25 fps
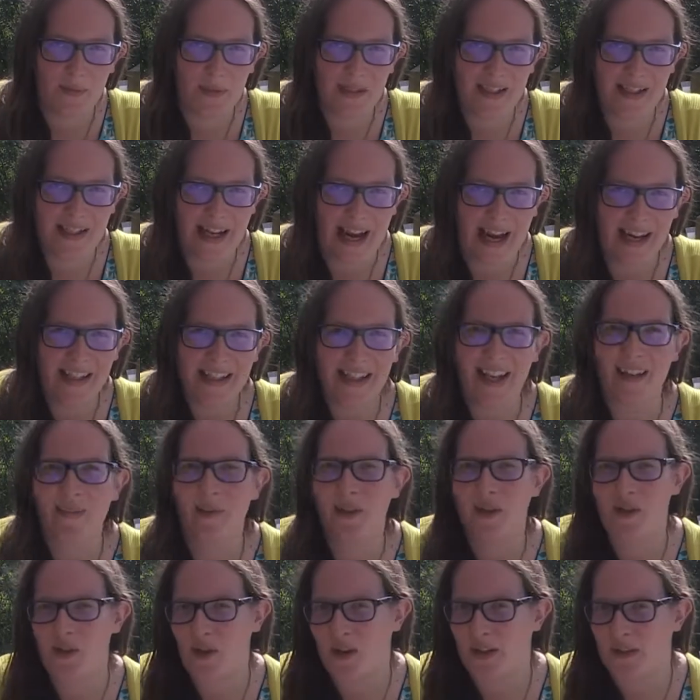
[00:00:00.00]
me today that I'm
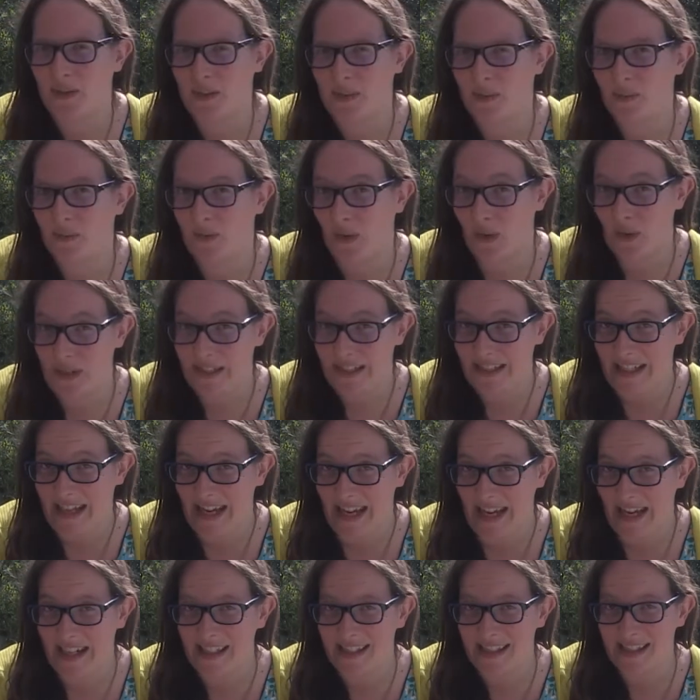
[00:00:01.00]
going to try on some
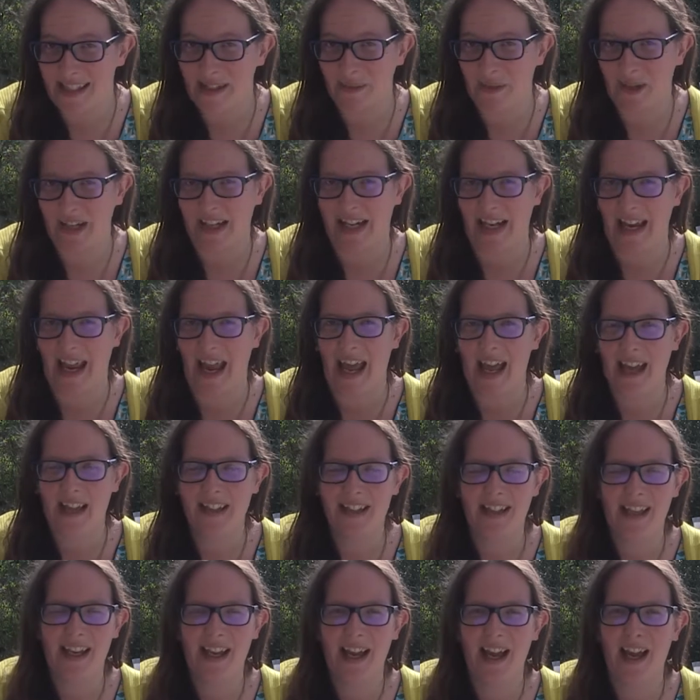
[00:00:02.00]
volunteers that we're going to get
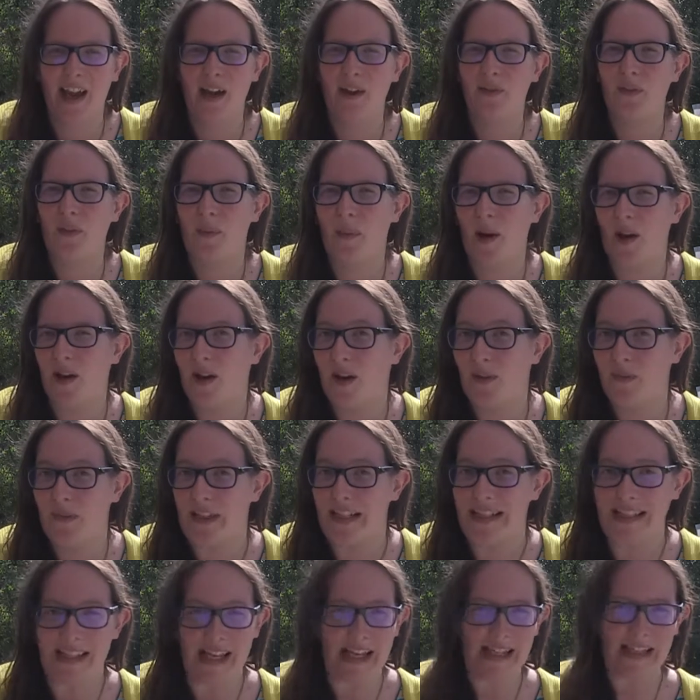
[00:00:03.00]
from our
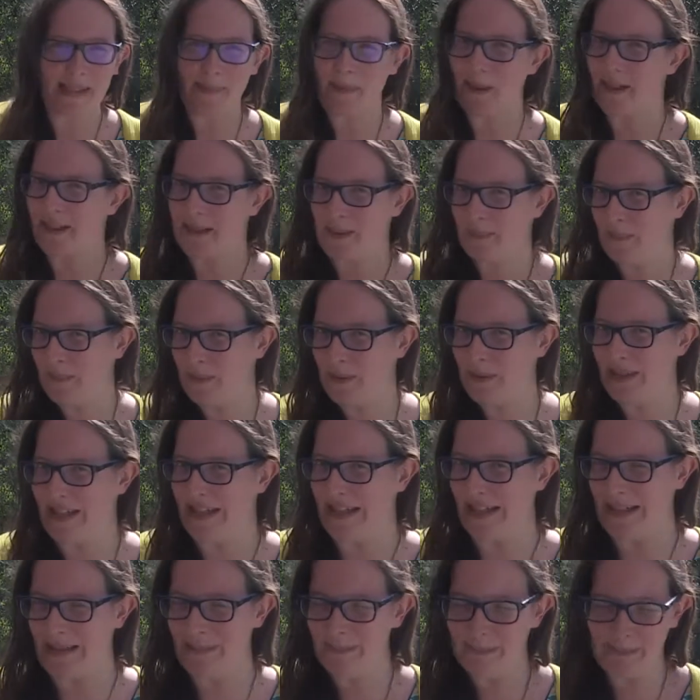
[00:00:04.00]
lovely Science Made Simple
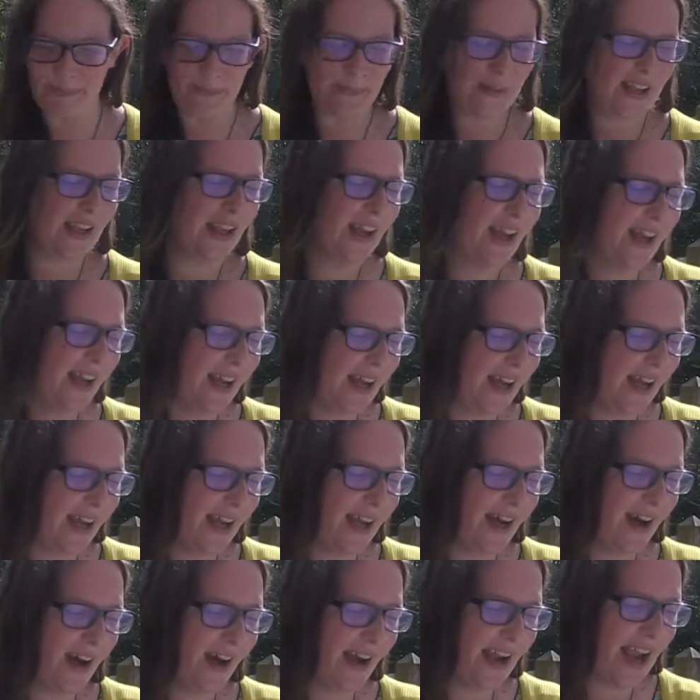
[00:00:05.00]
team.
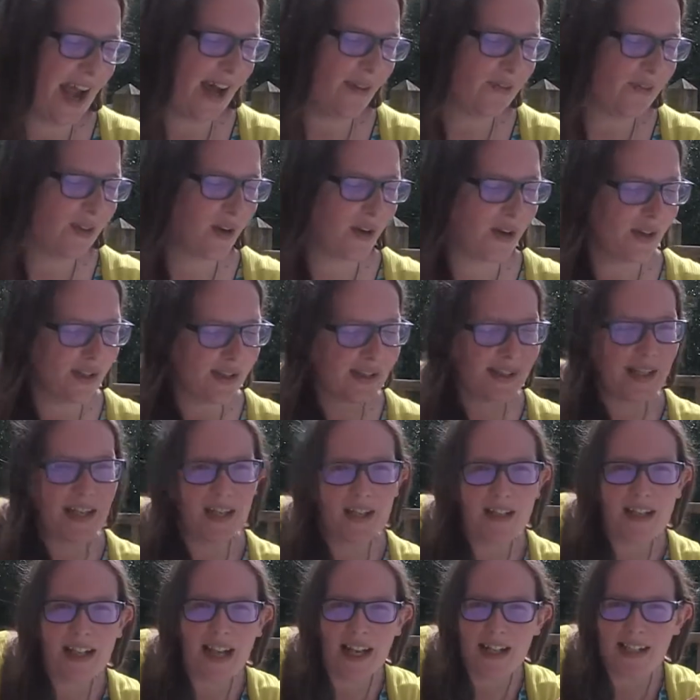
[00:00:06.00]
I have got
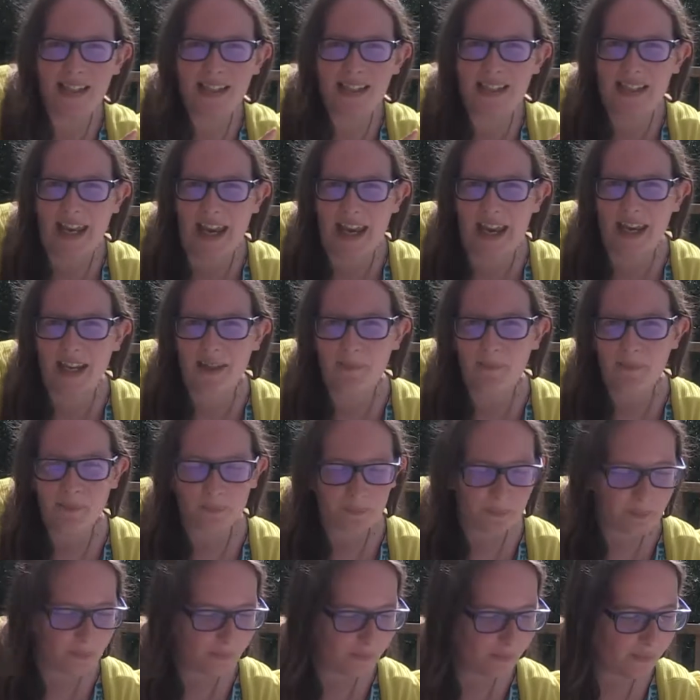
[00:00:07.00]
two glasses here.
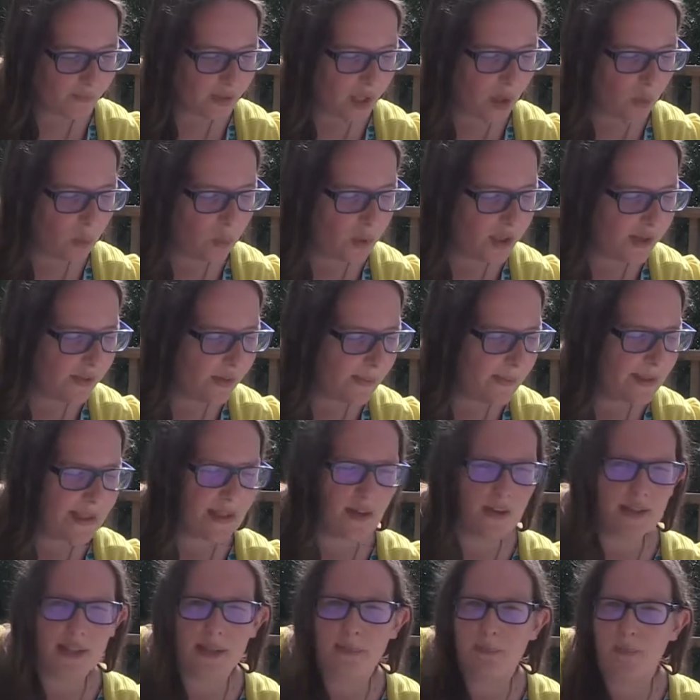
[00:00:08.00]
One of them has
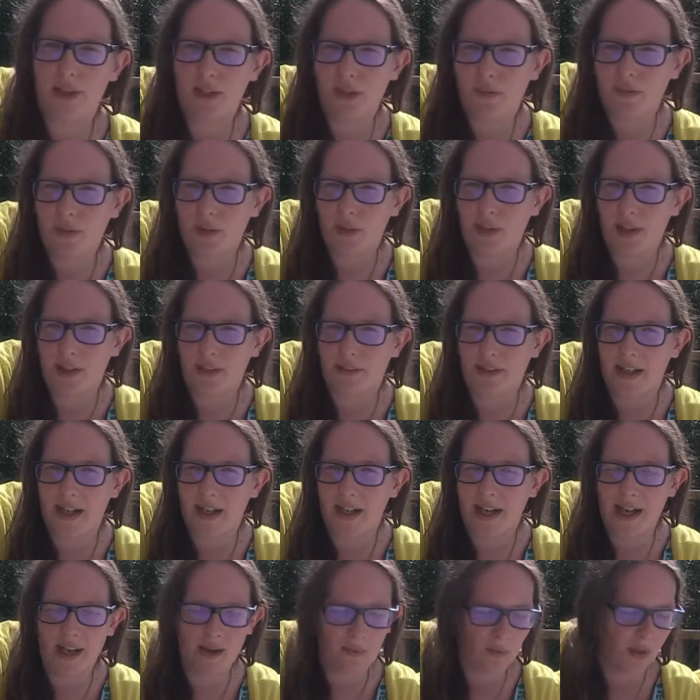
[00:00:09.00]
got some blue food colouring
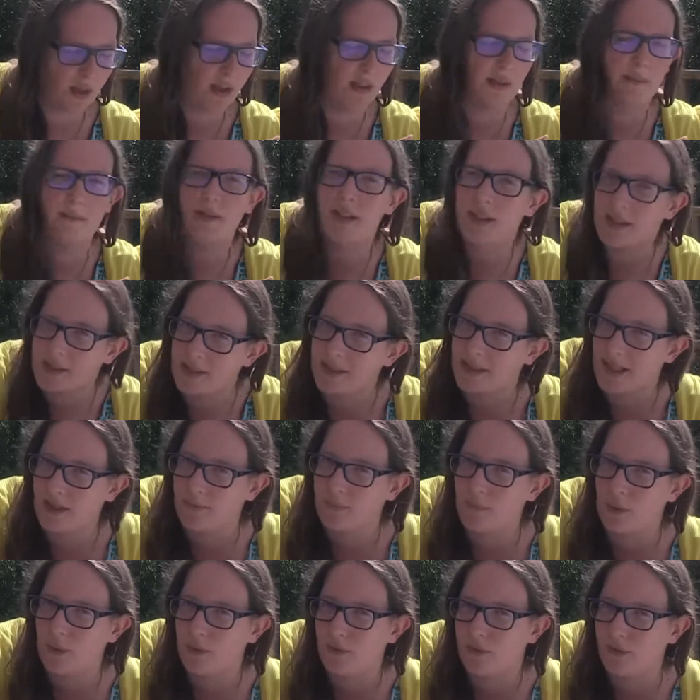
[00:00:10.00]
in it. One of them doesn't
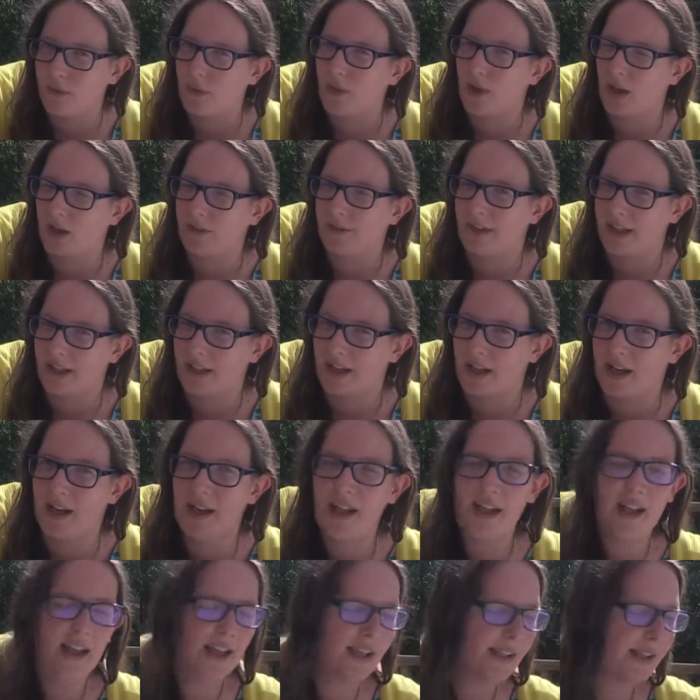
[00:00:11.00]
have blue food colouring in it.
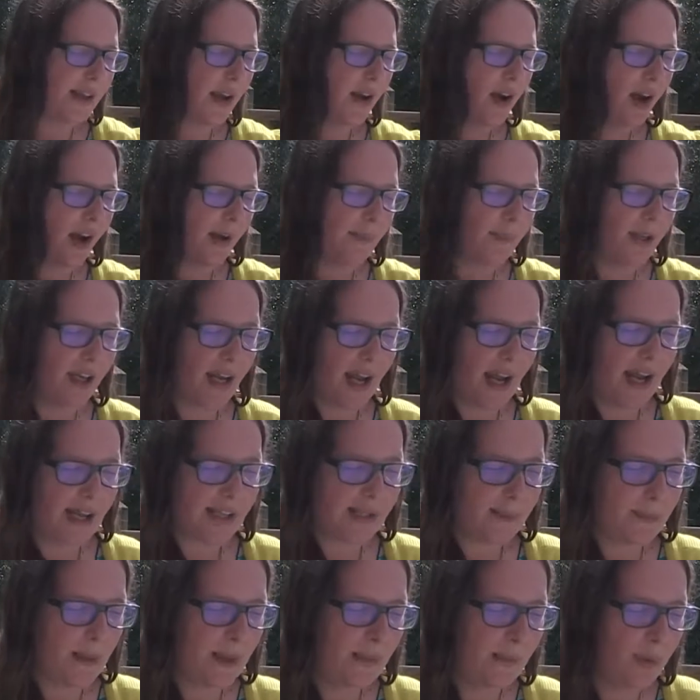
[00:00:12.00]
So I'm going to
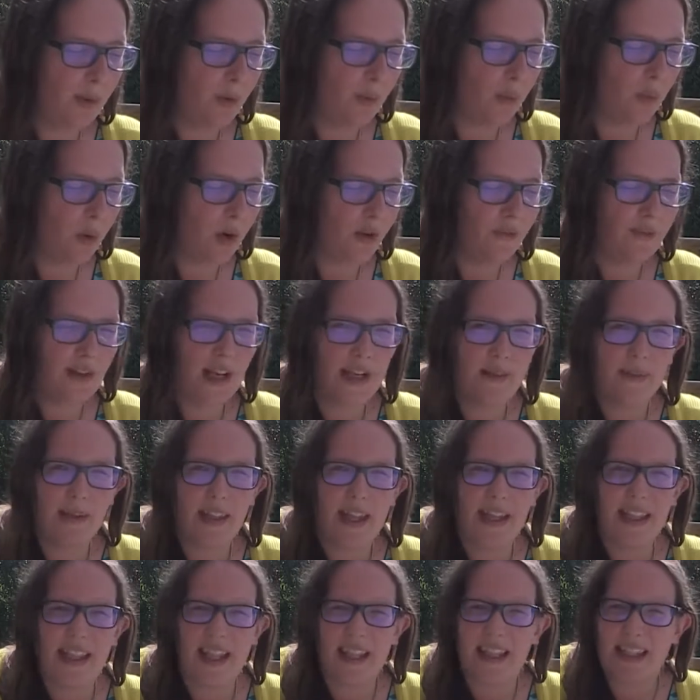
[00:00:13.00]
ask people what flavour
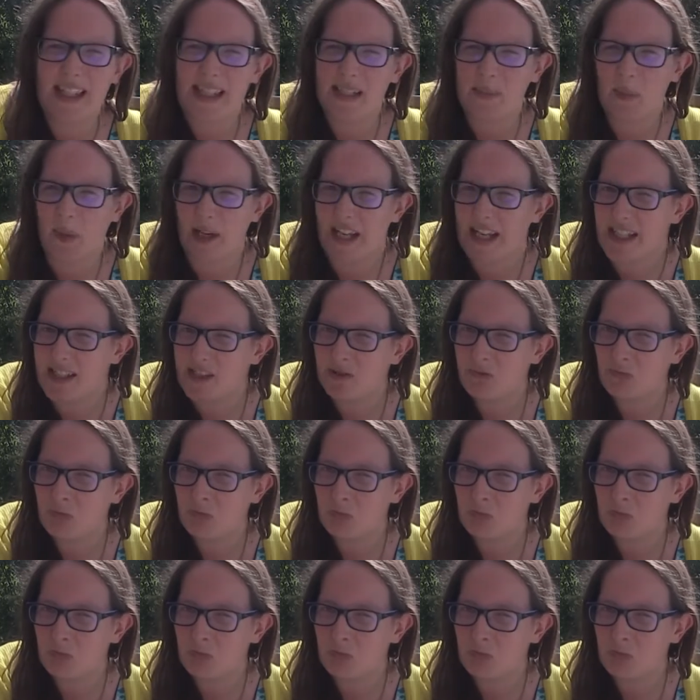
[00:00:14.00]
they think this one is.